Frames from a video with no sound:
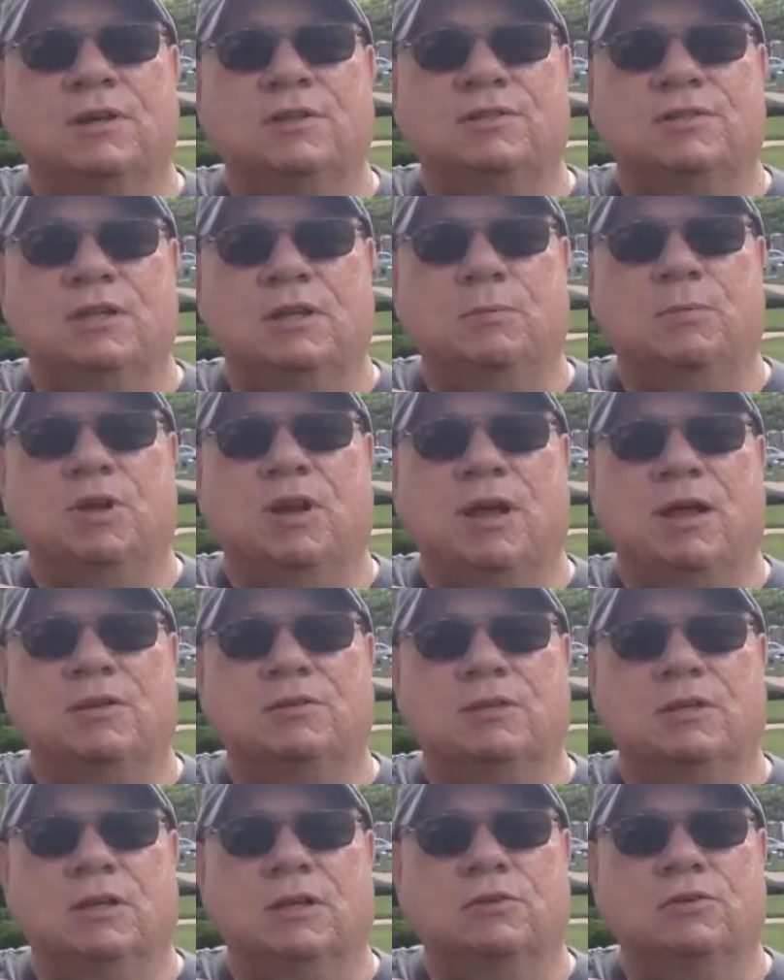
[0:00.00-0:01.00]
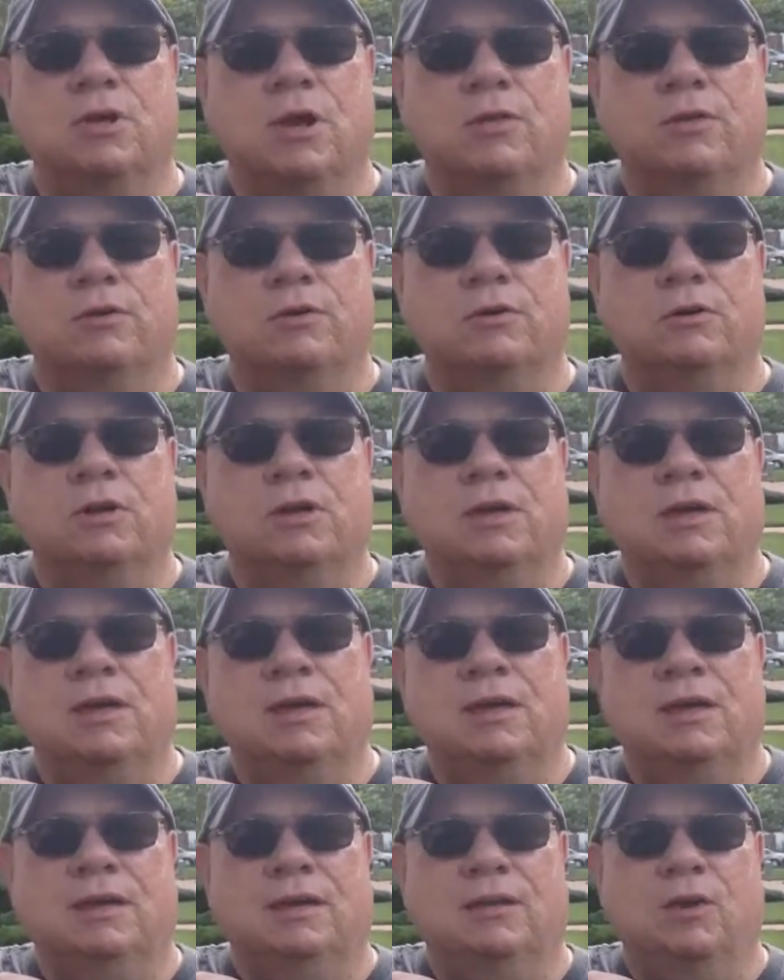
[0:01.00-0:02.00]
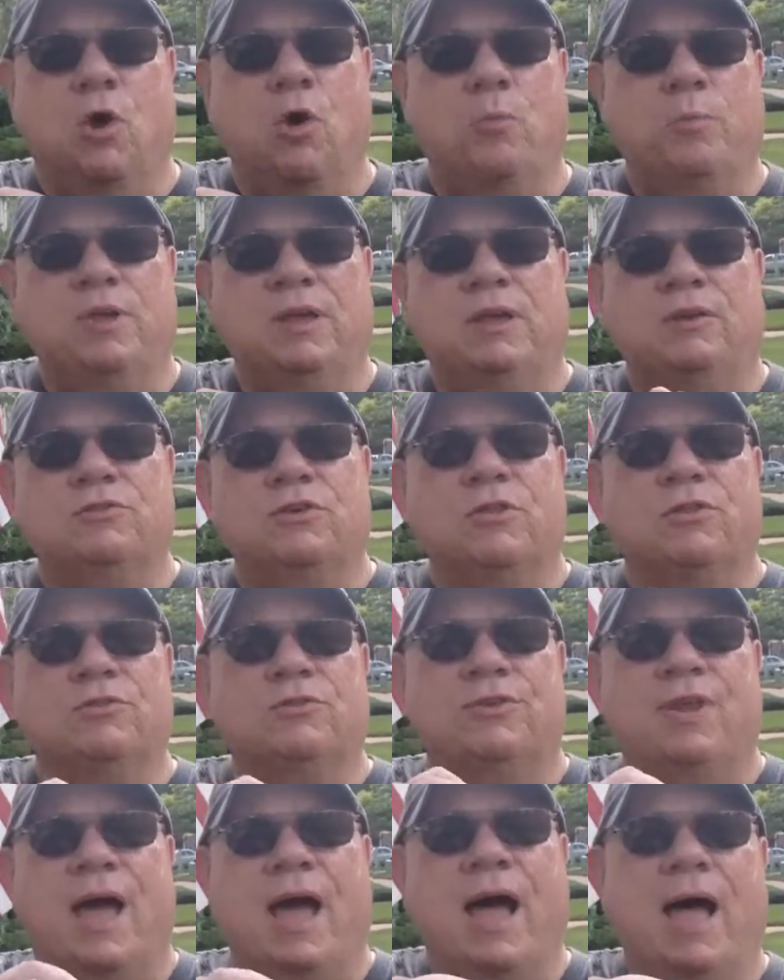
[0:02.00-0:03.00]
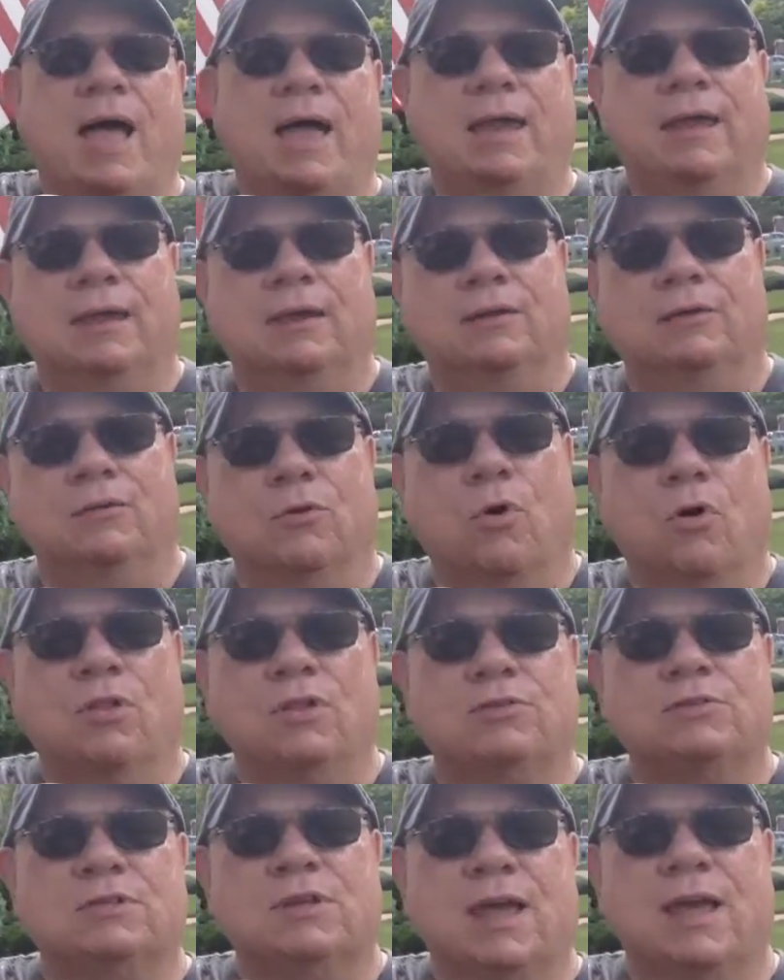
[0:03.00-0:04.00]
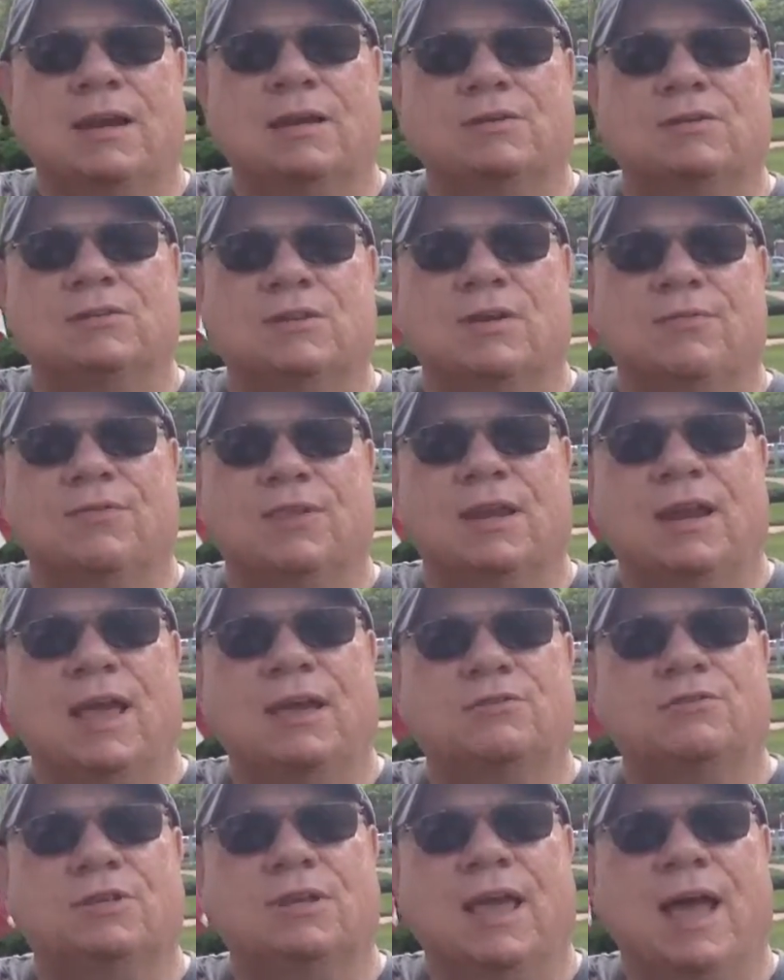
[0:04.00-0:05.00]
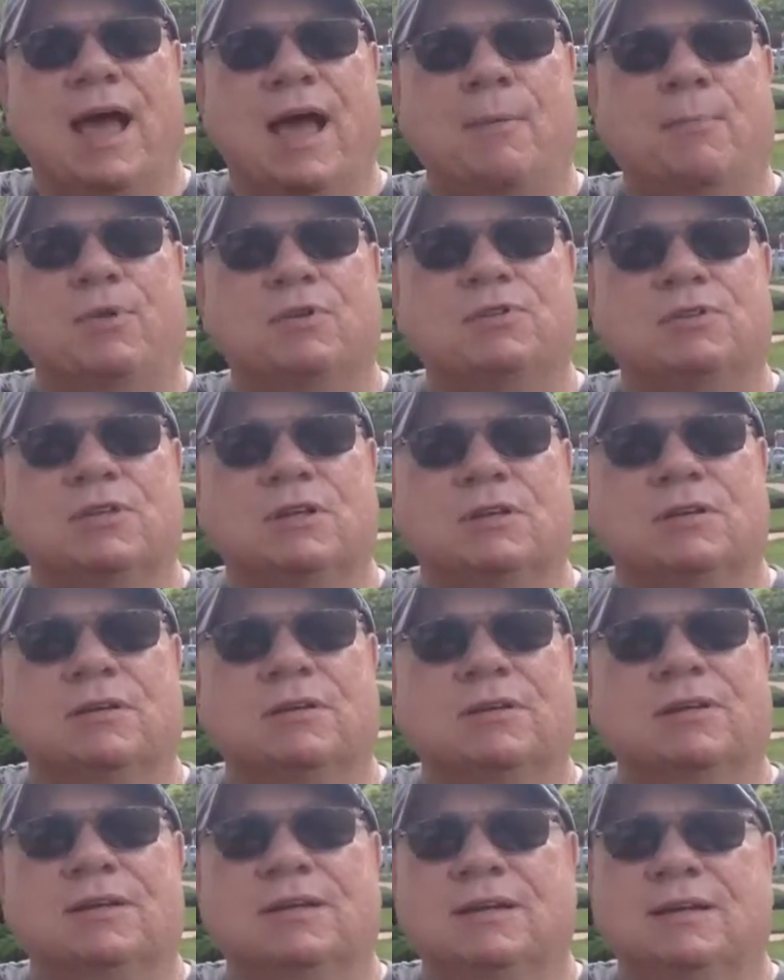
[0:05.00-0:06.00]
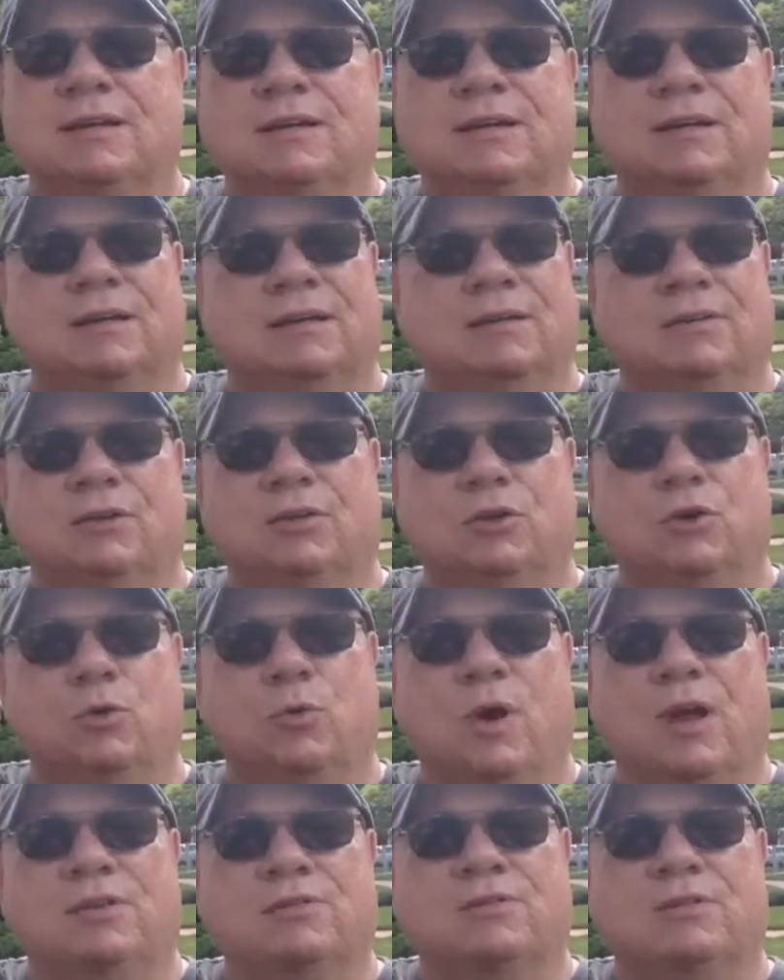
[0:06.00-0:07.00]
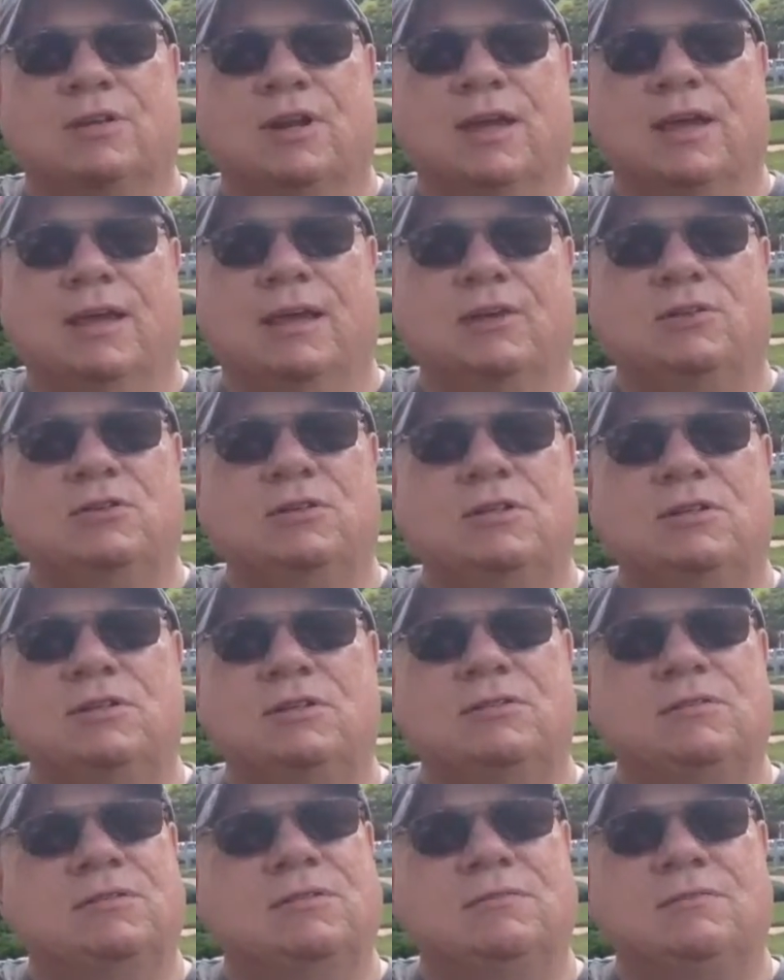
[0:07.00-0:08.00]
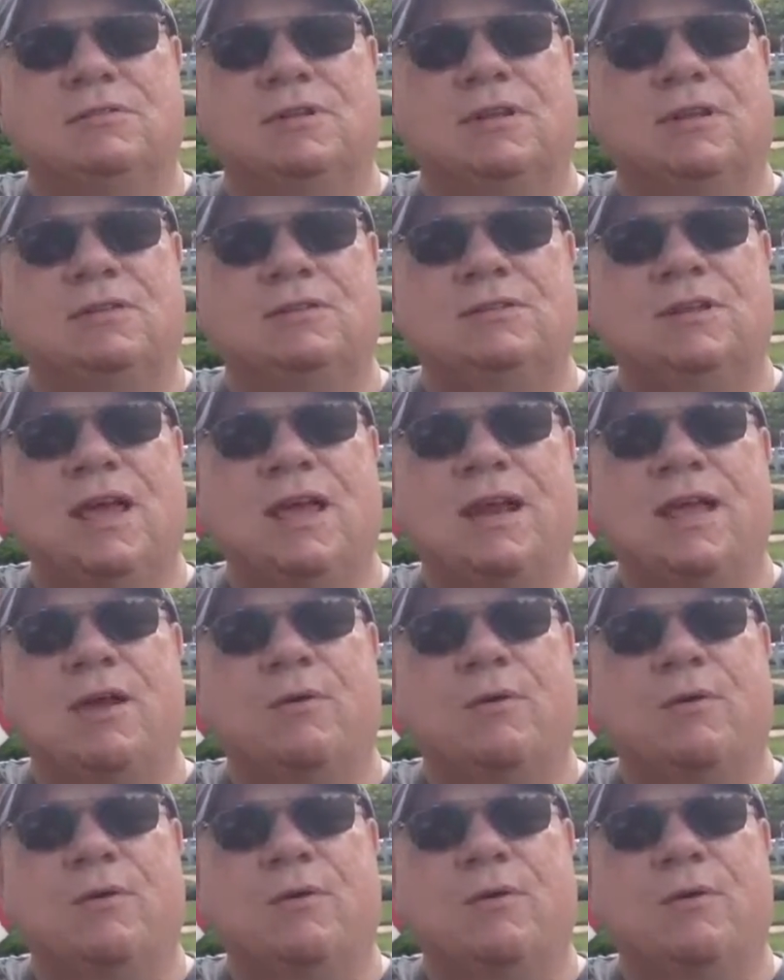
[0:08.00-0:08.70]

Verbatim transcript: demonizing each other and hoping each other die and all this kind of stuff that actually happens in the U.S. today. It's it's that's not